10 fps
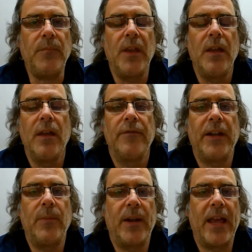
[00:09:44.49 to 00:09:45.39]
If
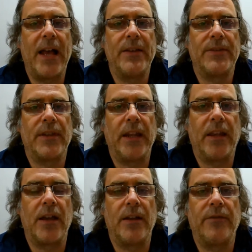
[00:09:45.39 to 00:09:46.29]
anybody has any
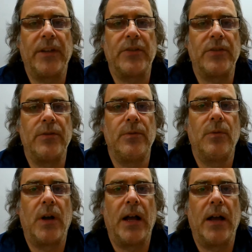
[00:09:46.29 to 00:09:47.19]
kind of
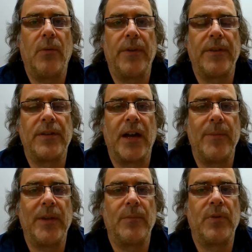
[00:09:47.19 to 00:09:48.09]
issue with the
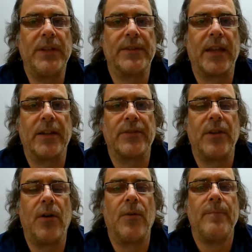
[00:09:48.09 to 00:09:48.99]
timing, please let us
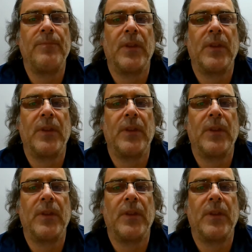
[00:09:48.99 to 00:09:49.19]
know.